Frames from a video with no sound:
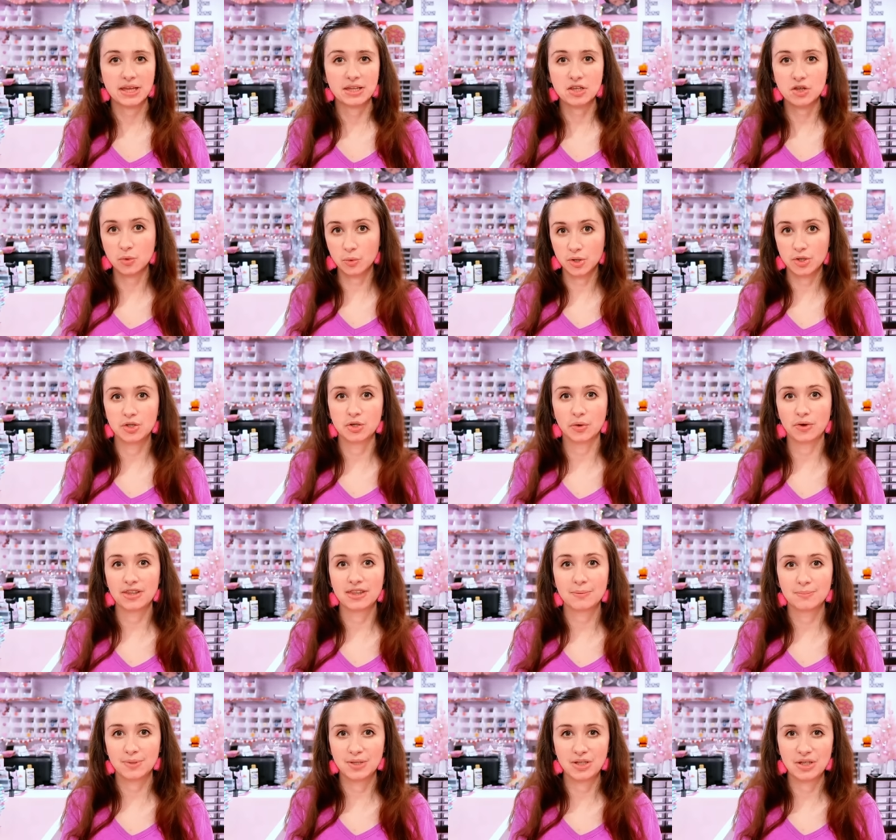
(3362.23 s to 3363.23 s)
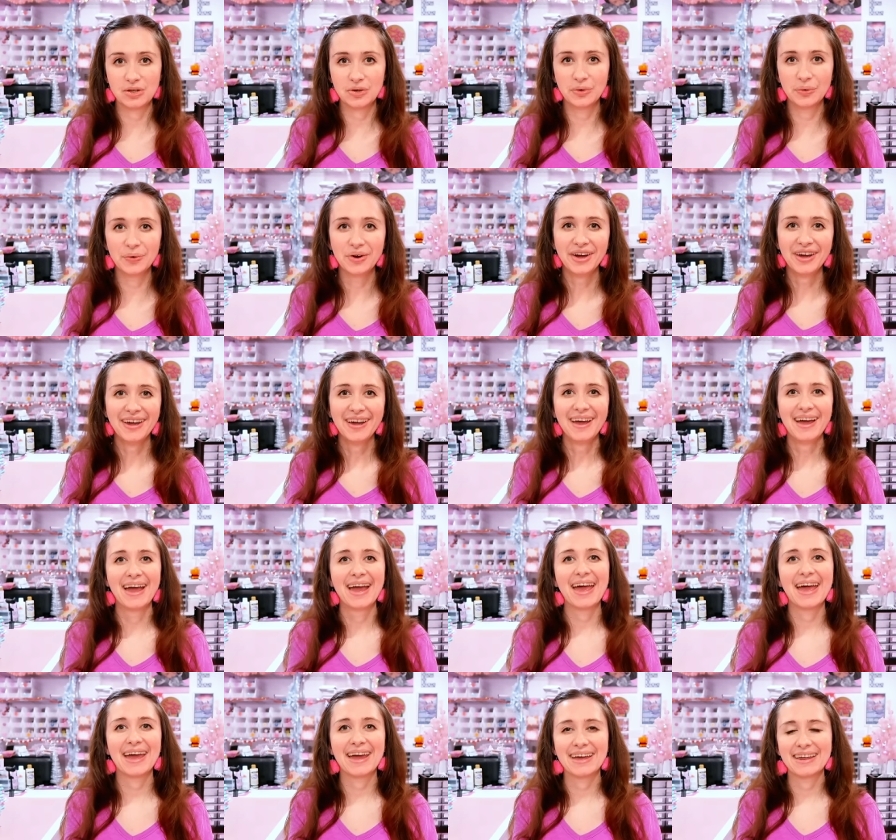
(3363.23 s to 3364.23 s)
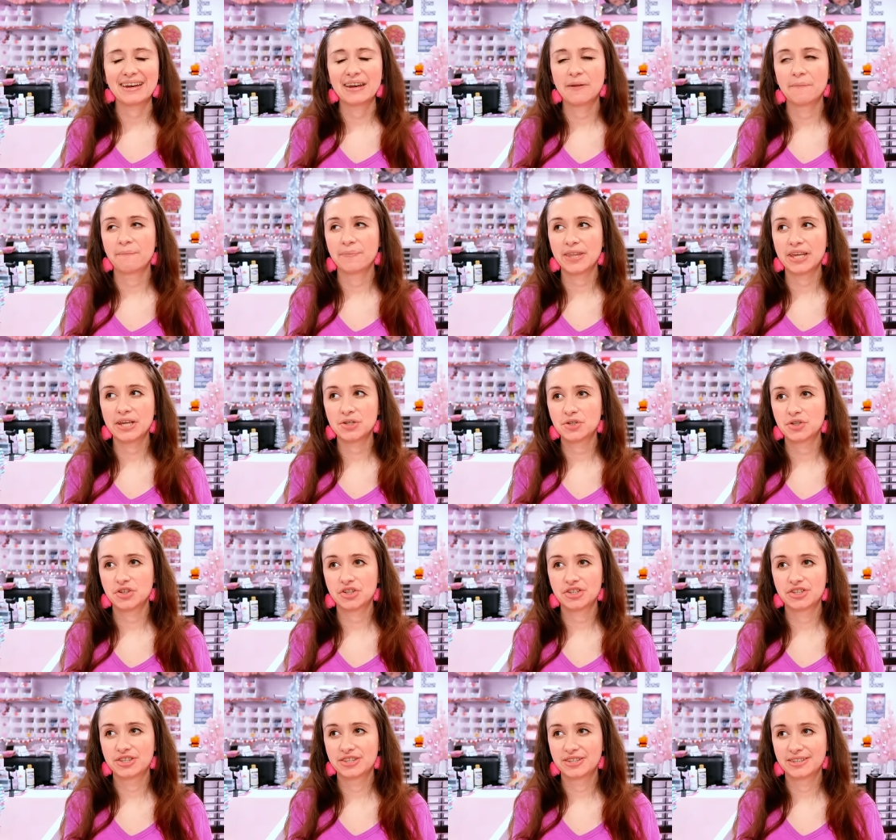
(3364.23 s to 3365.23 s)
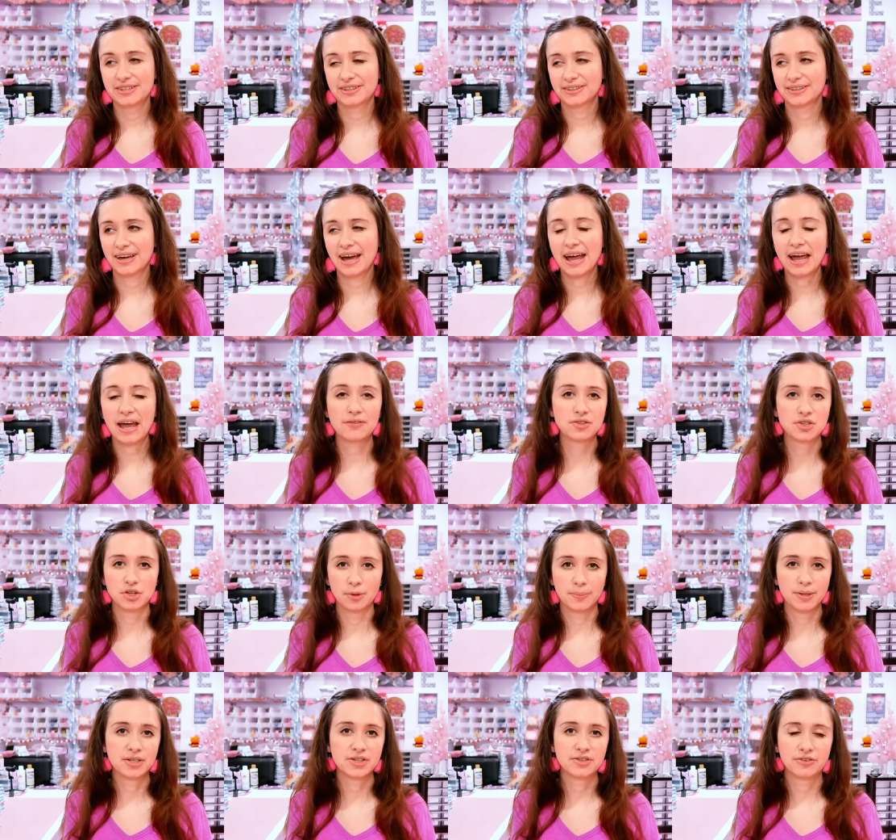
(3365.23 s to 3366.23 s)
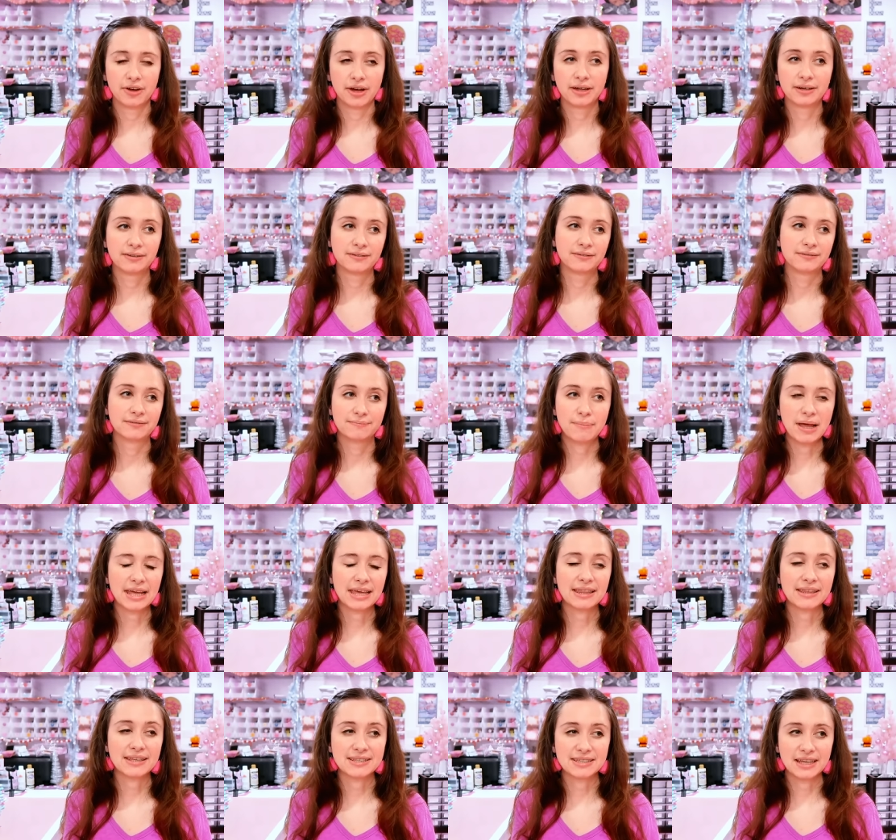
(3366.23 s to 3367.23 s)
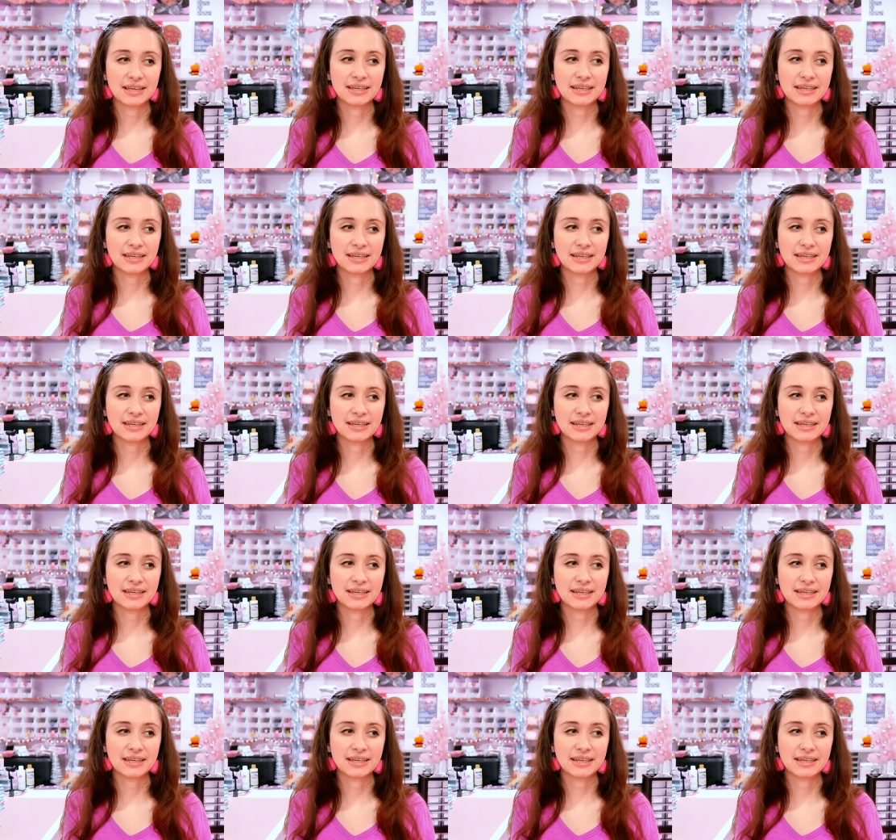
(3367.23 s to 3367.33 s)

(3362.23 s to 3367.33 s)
that you enjoy them too. And it's just, I have so much fun making these.